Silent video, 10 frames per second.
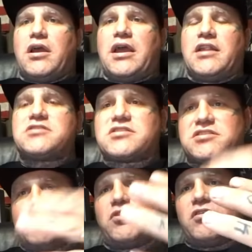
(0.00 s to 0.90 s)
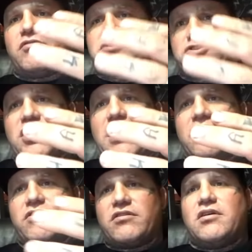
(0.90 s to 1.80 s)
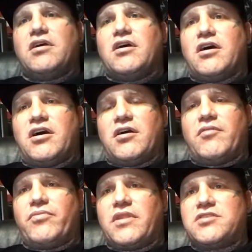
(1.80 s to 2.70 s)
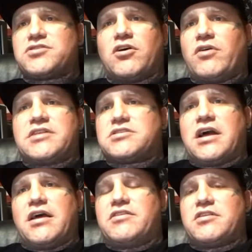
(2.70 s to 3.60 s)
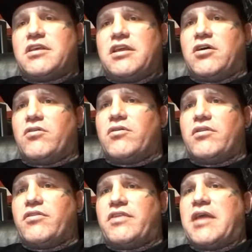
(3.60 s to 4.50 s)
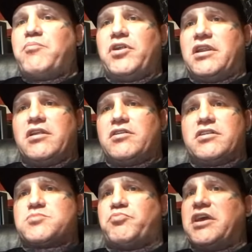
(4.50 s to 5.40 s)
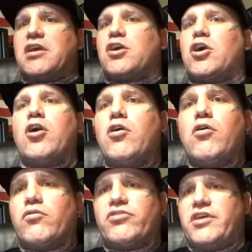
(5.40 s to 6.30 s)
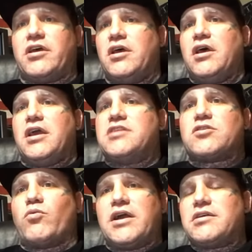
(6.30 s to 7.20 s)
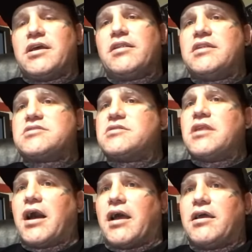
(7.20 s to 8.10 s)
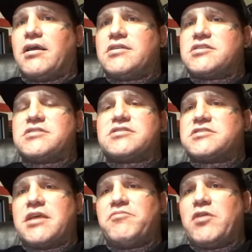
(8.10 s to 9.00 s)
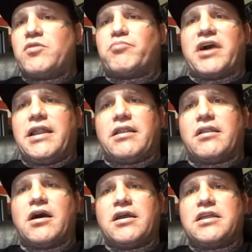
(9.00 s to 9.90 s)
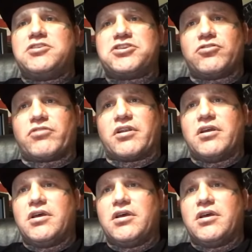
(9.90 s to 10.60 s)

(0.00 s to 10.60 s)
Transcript: And it's a symbol of strength. So it's not, they put in this big code that it's a white, and it's not. It's the same thing with Biden hugging children.